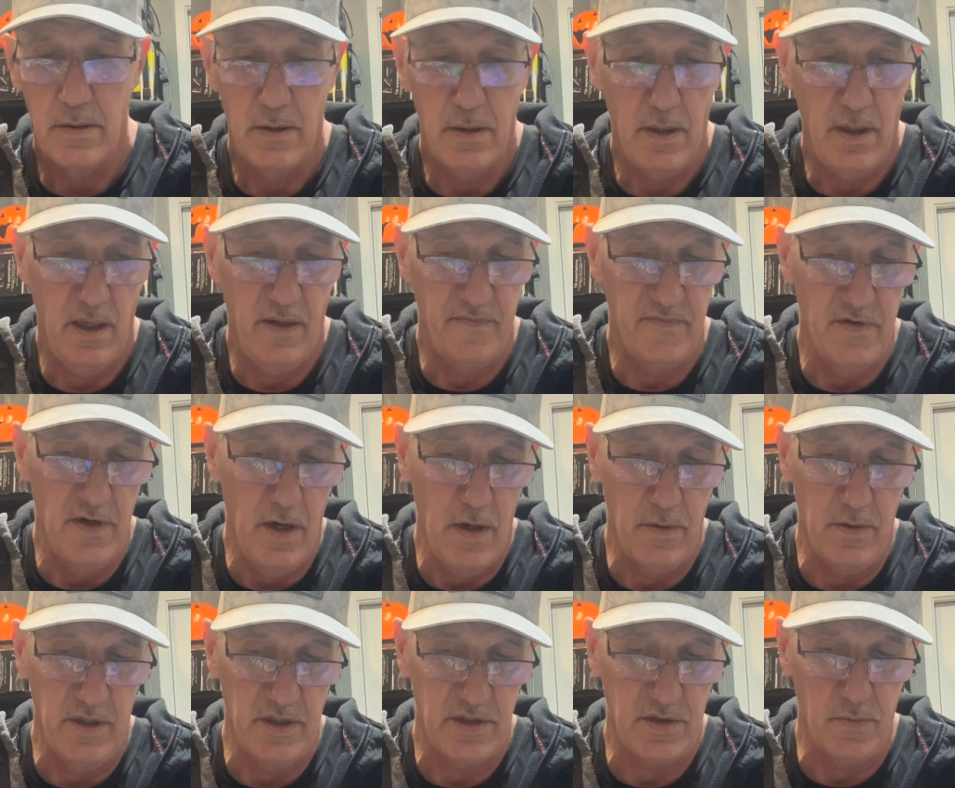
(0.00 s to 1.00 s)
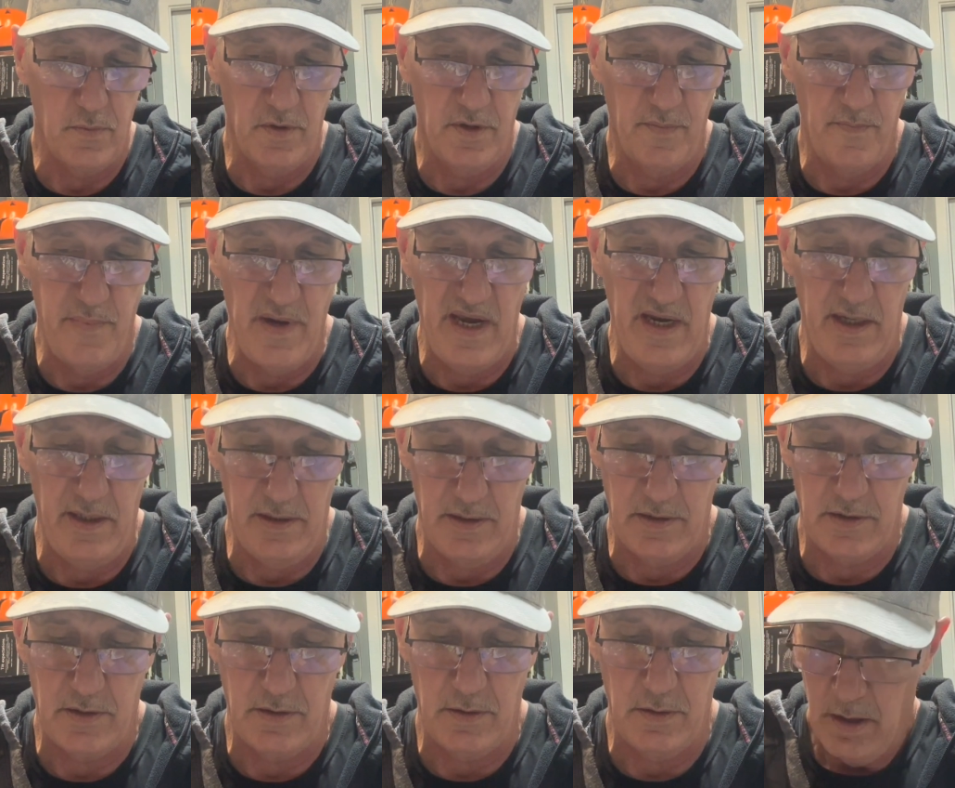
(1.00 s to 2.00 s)
I've noticed with
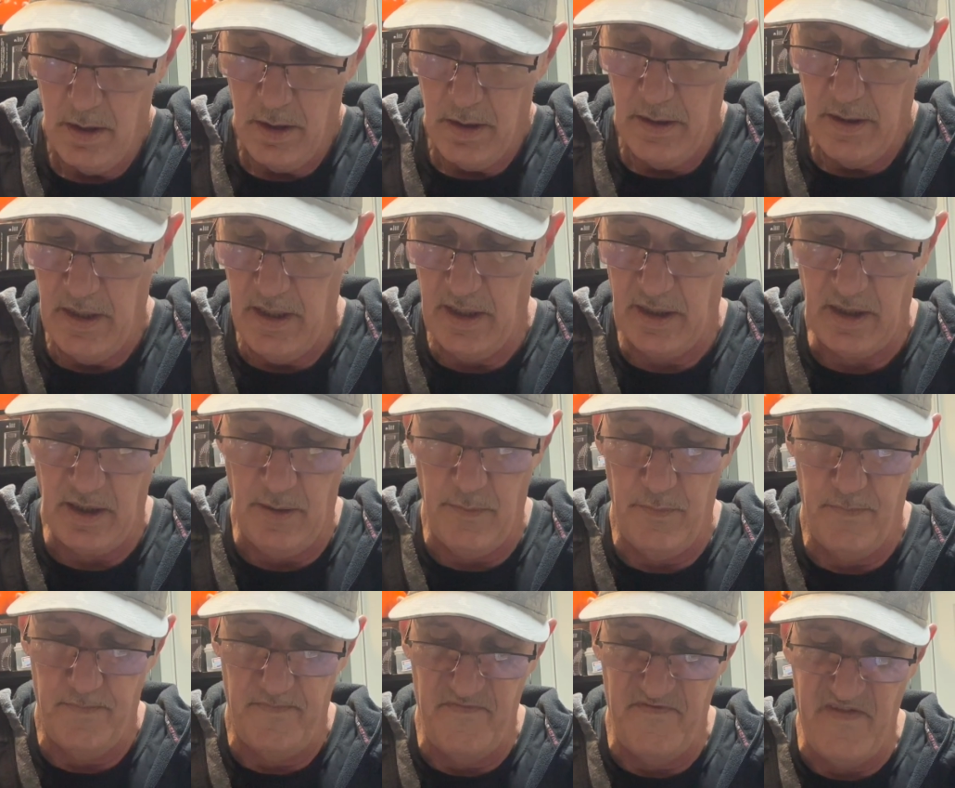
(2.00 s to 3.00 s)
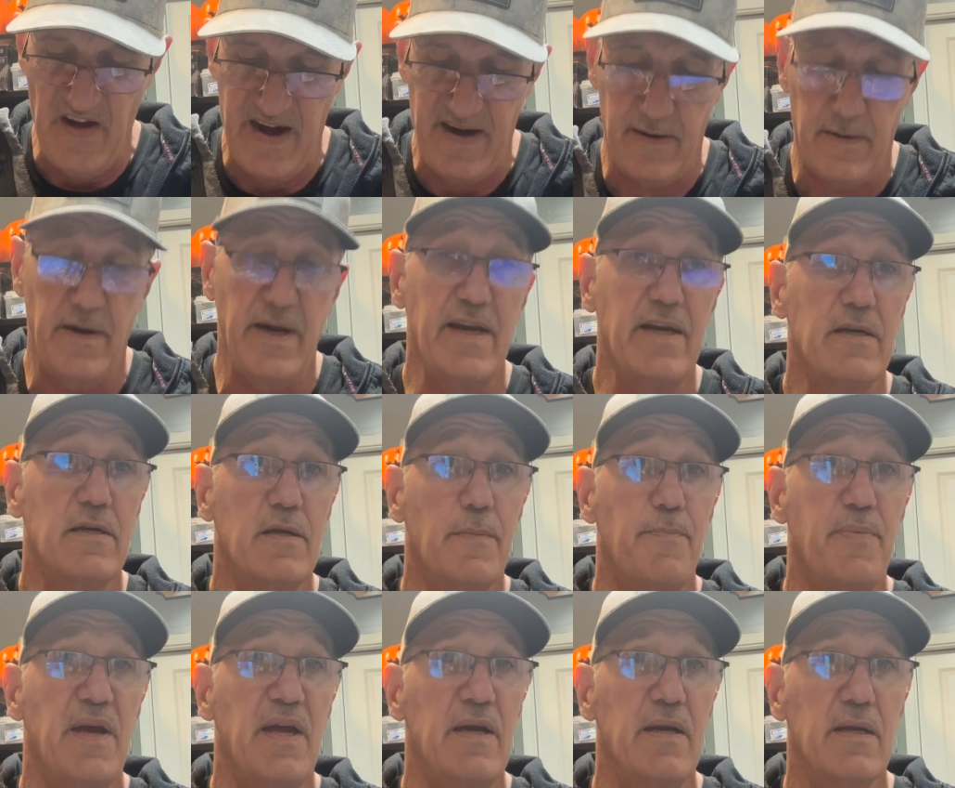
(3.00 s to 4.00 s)
baits, it can vary
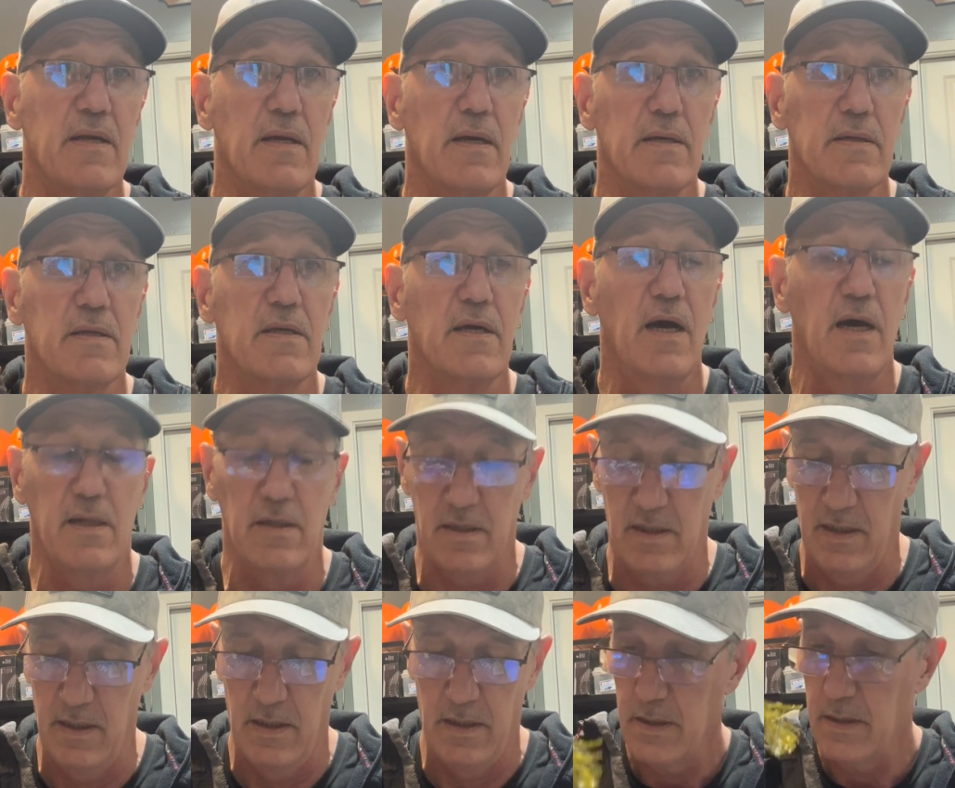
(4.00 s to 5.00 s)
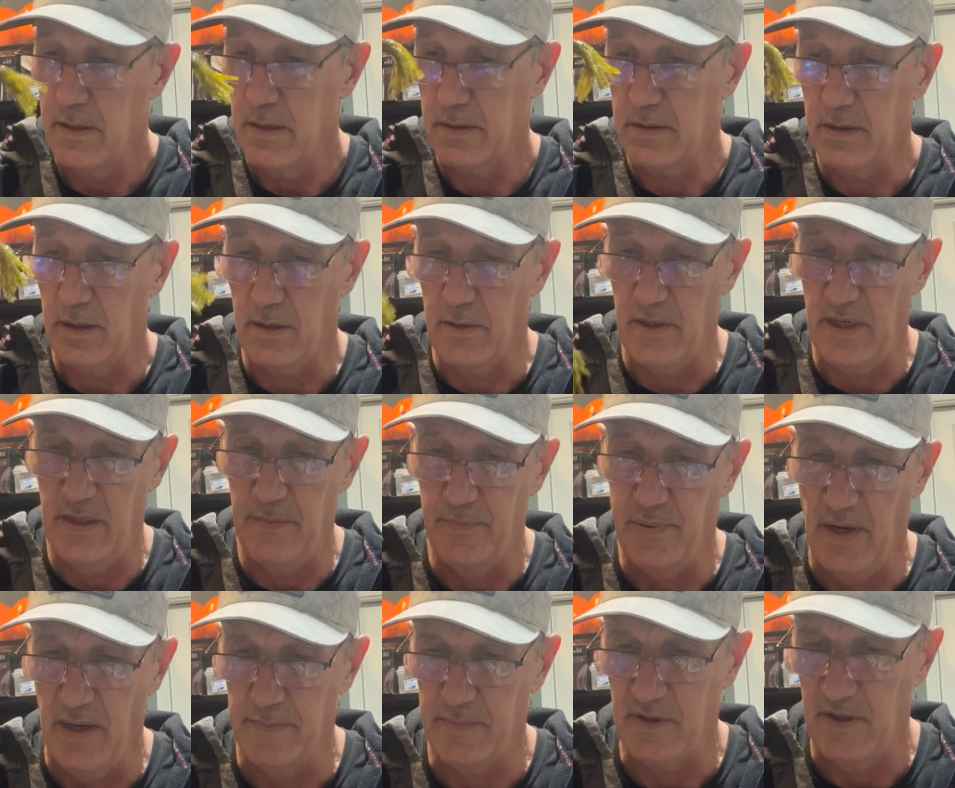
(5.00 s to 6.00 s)
depending on color. Like the green
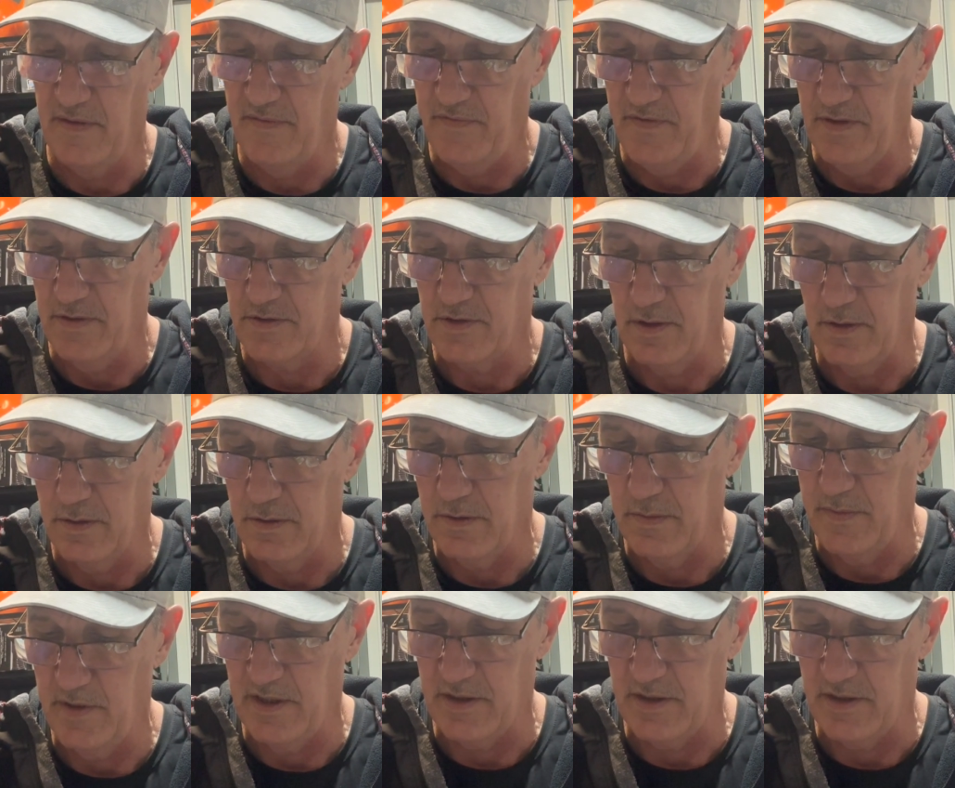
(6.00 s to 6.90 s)
pumpkin feels a little bit